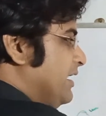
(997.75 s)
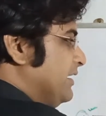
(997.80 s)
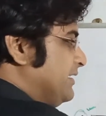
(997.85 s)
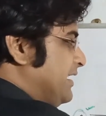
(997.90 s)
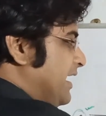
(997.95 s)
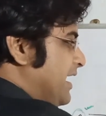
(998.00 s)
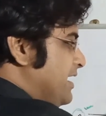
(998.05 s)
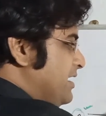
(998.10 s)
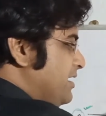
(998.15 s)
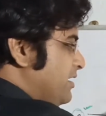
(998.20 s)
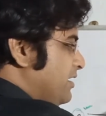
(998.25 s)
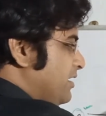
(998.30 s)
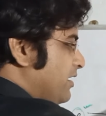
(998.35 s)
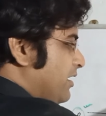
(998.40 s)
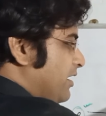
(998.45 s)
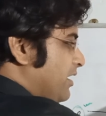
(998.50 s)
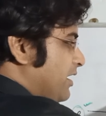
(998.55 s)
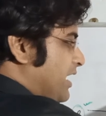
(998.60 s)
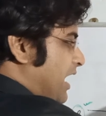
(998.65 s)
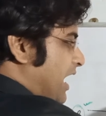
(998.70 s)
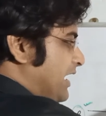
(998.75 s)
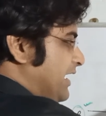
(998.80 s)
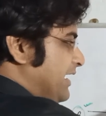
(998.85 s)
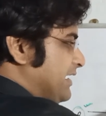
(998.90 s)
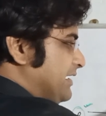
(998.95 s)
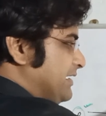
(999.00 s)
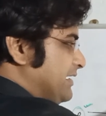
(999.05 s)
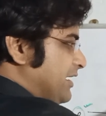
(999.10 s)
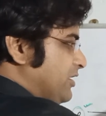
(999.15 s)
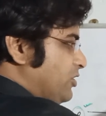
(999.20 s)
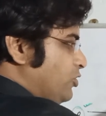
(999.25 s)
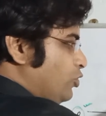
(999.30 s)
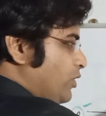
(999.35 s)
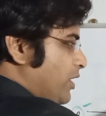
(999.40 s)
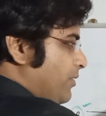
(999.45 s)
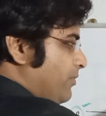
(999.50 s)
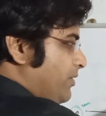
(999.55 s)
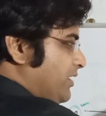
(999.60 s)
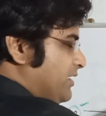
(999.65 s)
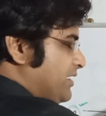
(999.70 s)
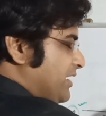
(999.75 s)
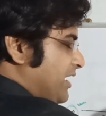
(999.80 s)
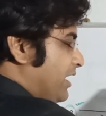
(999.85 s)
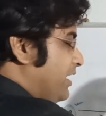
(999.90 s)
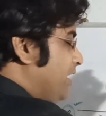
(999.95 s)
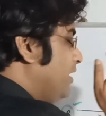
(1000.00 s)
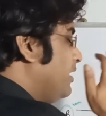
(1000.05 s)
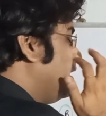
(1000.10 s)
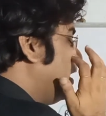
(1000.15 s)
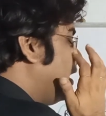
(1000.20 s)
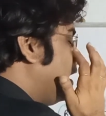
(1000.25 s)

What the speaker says: then collector to emitter